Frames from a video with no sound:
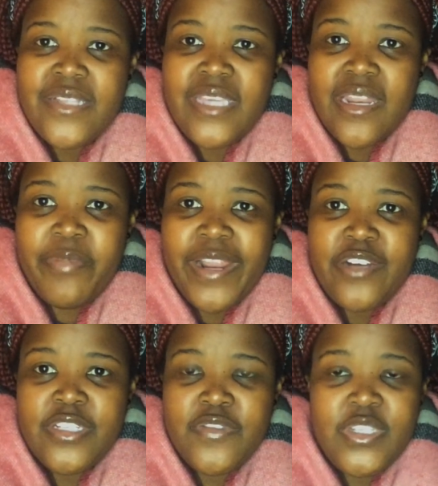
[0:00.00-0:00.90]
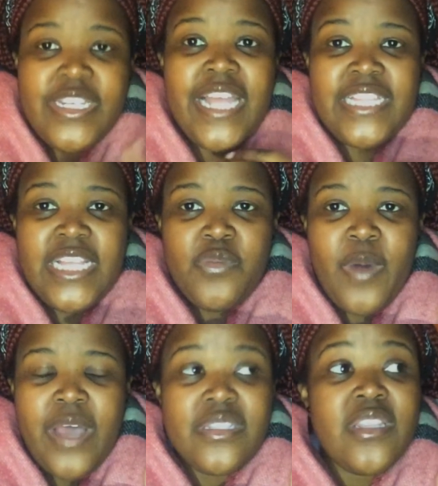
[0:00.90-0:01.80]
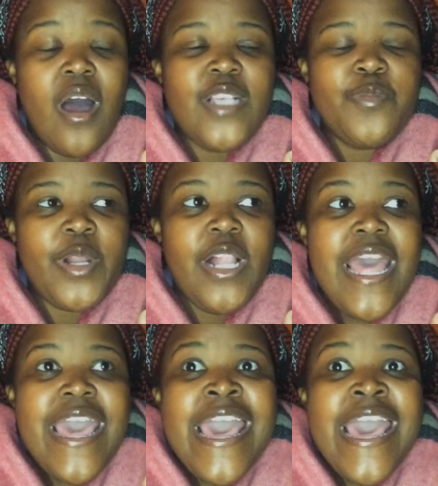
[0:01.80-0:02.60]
to get a blood transfusion, like that's why I was in the hospital.